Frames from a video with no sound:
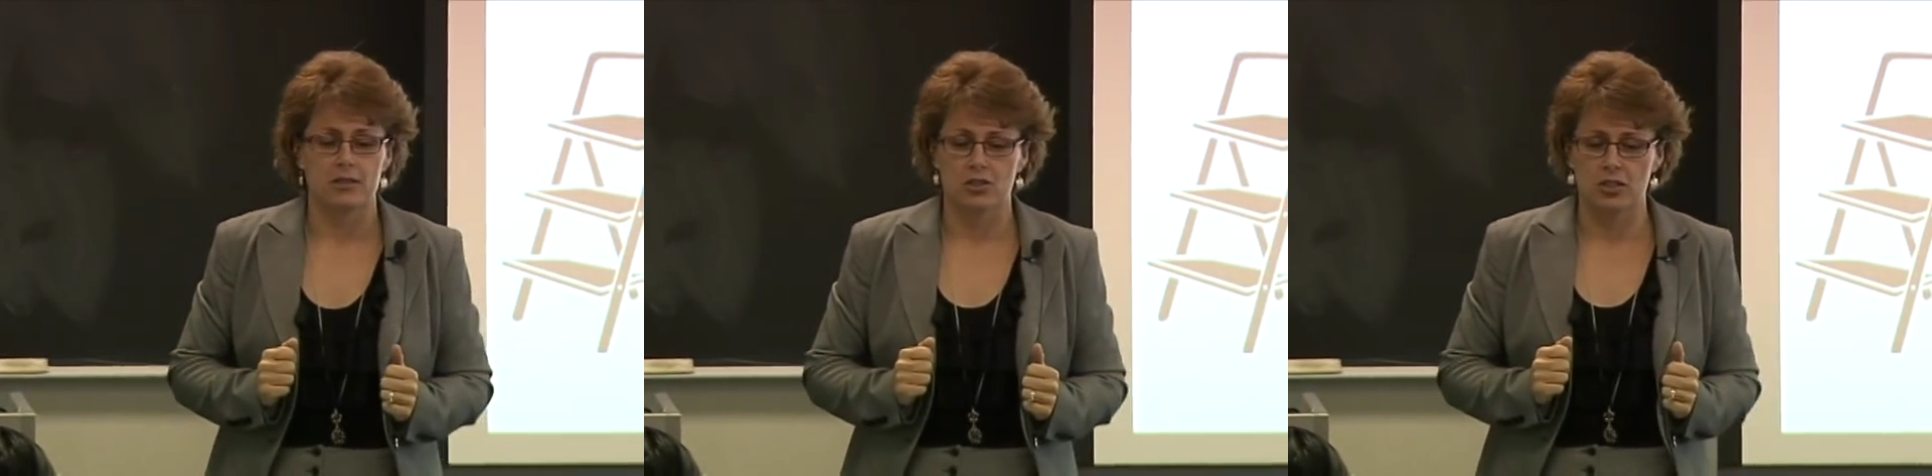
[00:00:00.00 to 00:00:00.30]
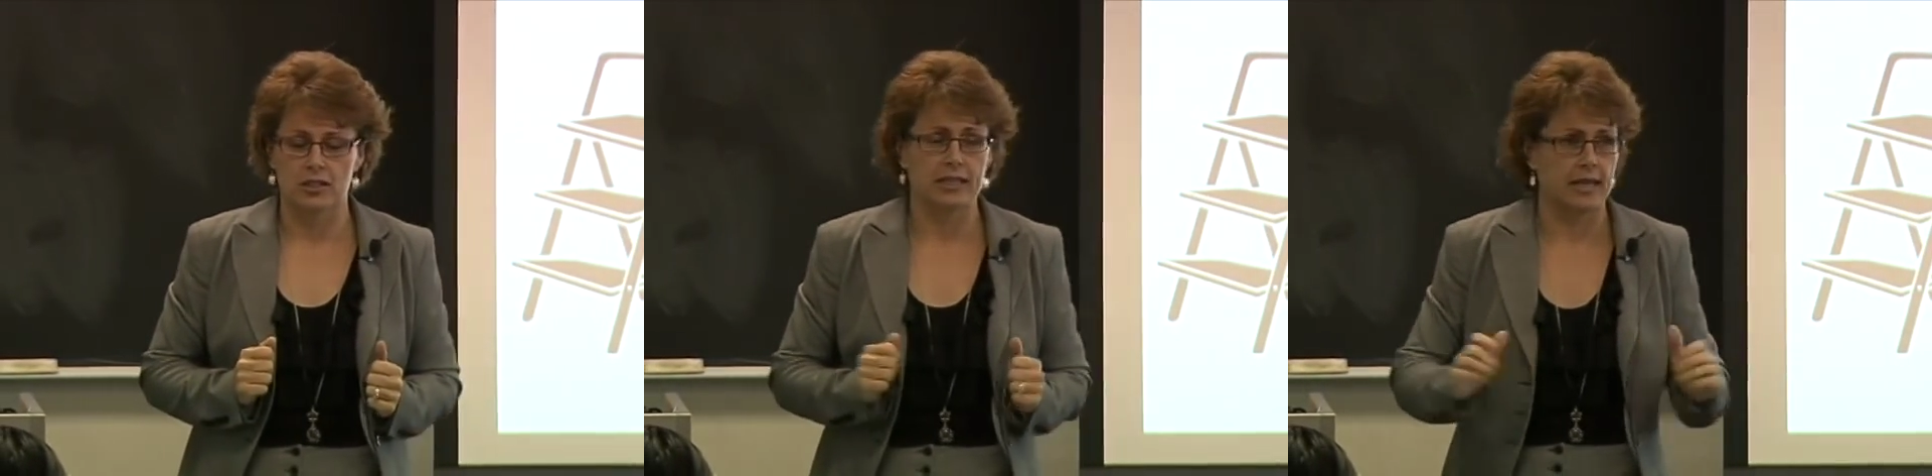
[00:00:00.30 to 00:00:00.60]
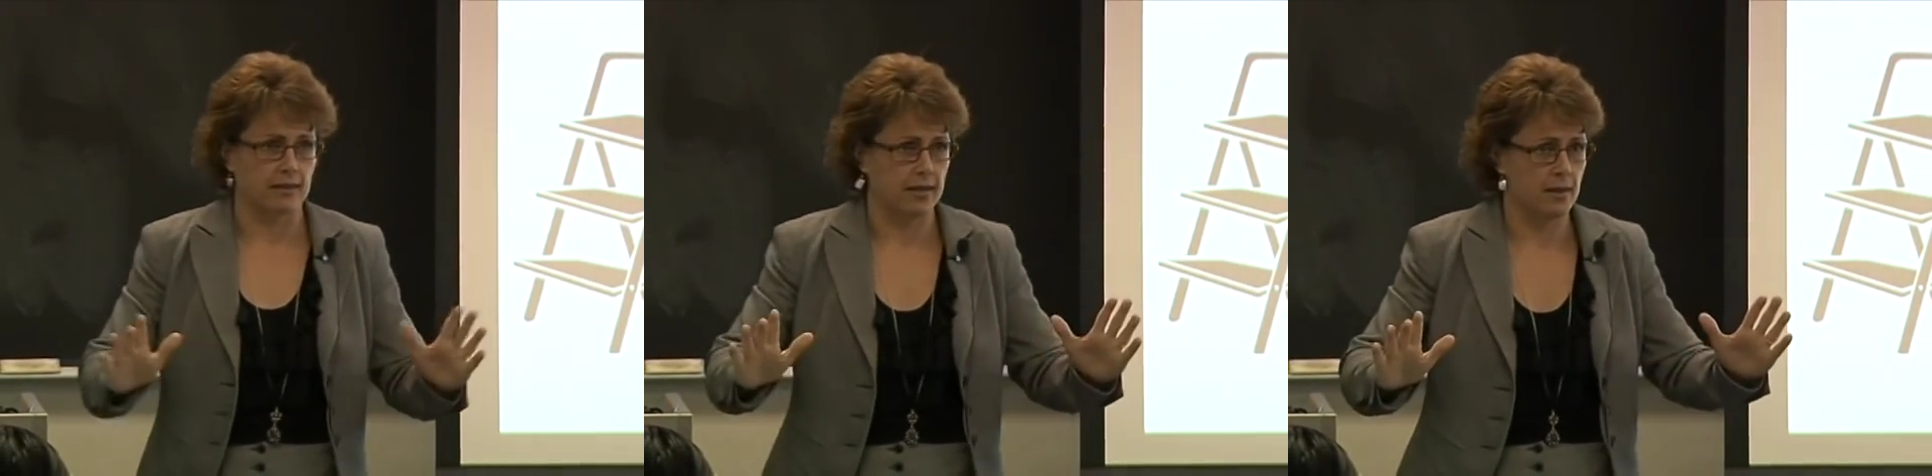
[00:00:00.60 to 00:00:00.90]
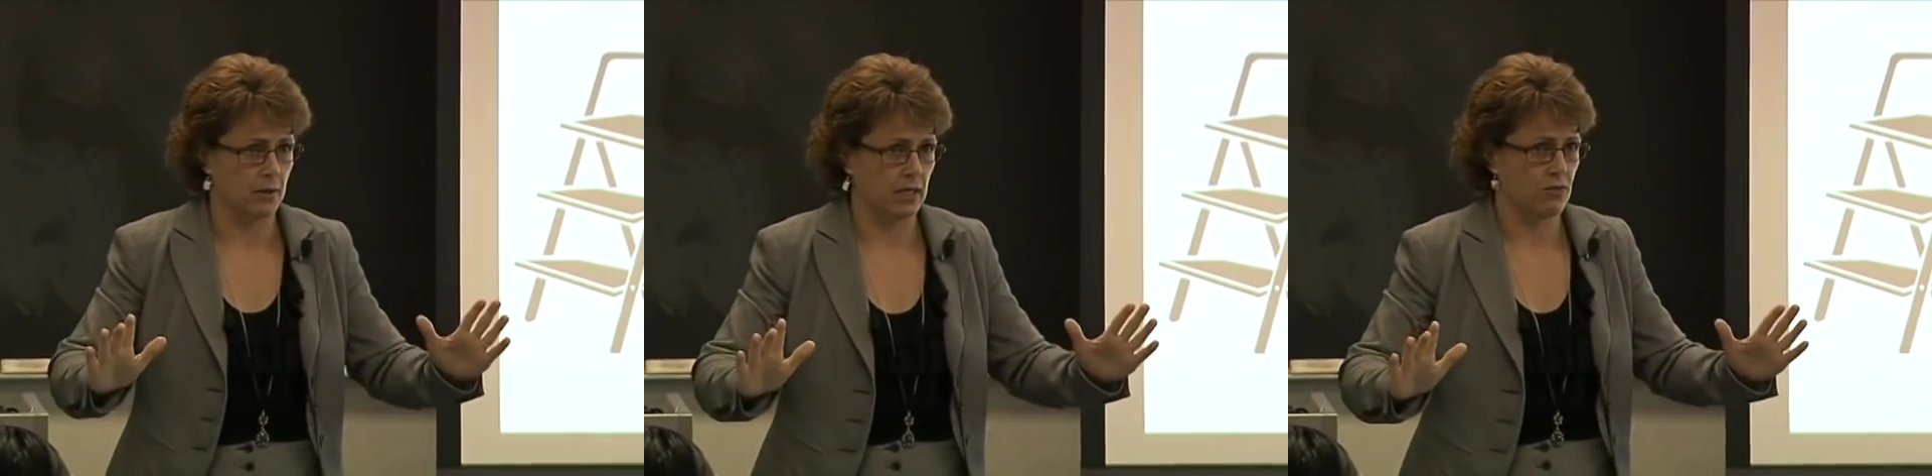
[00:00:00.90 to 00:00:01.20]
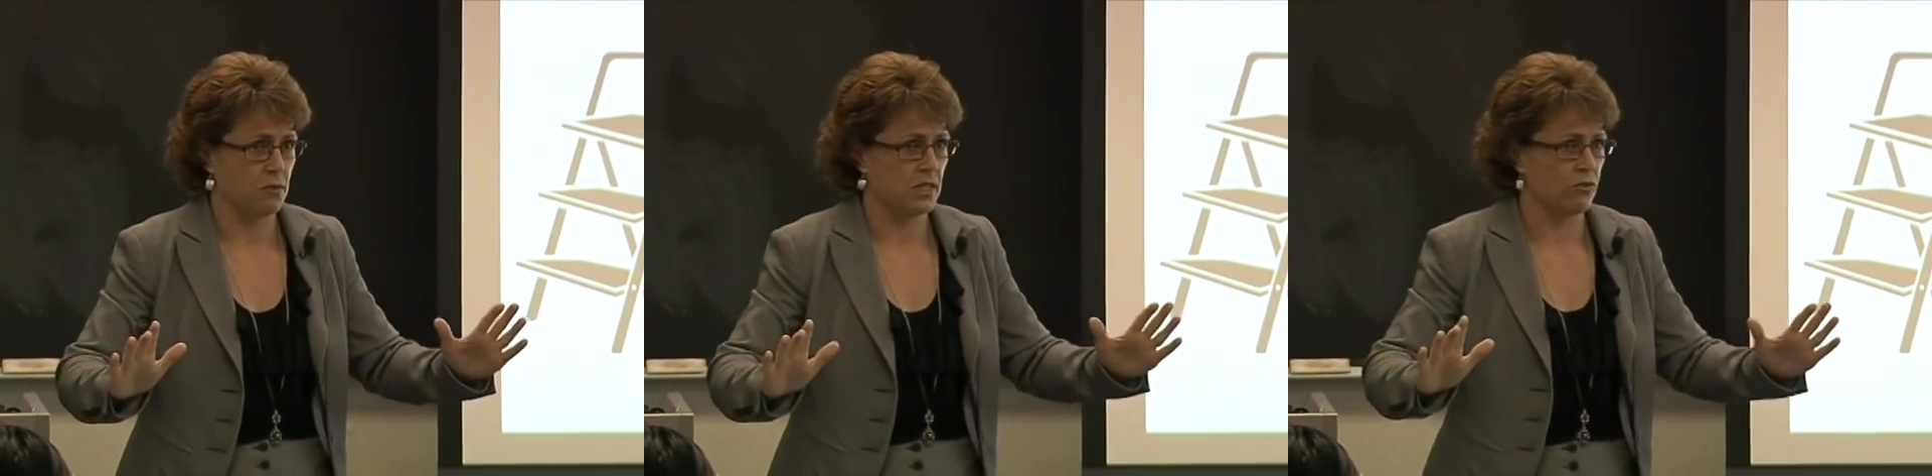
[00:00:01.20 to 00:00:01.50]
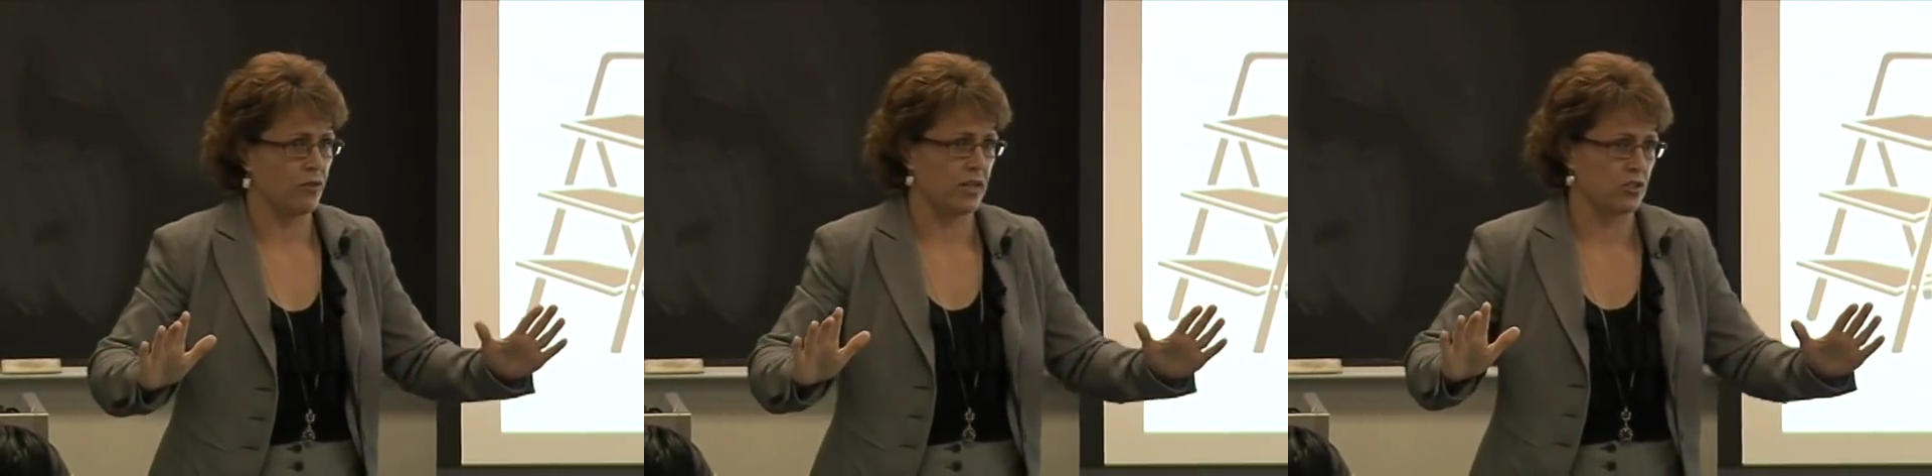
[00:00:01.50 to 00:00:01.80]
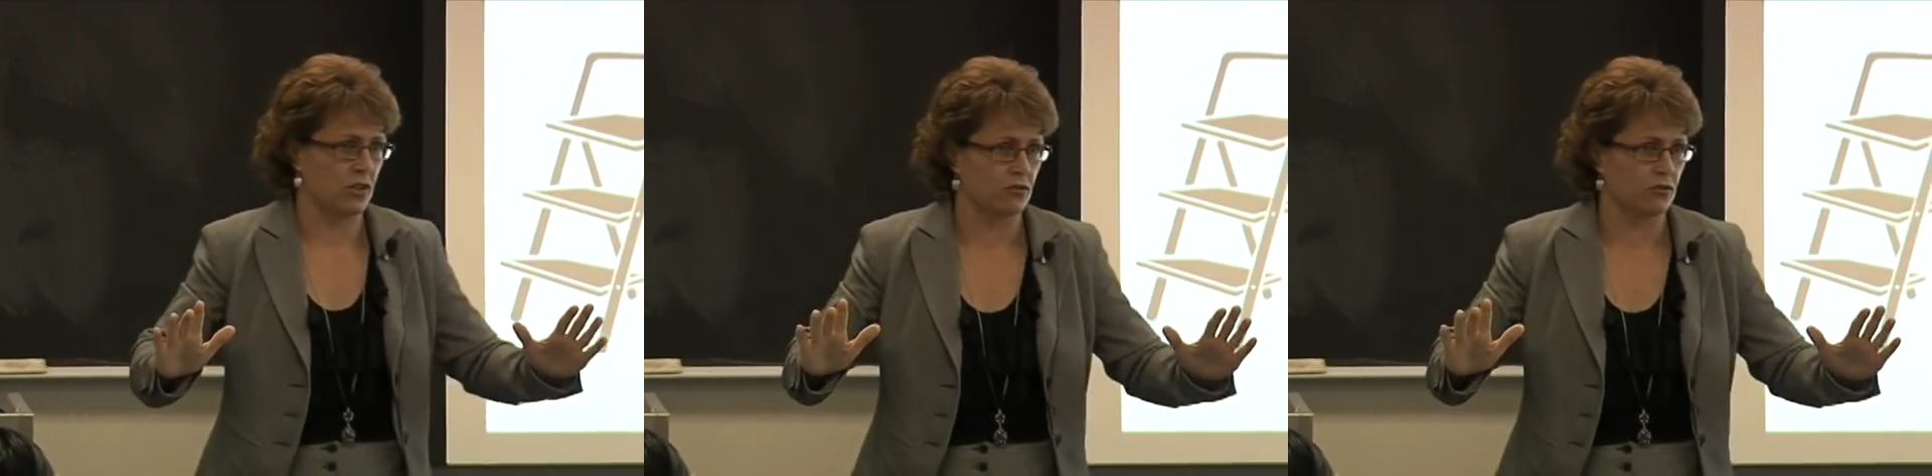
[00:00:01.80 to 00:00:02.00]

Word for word: And she said, Kathleen, I'm going to give you a piece of advice and you have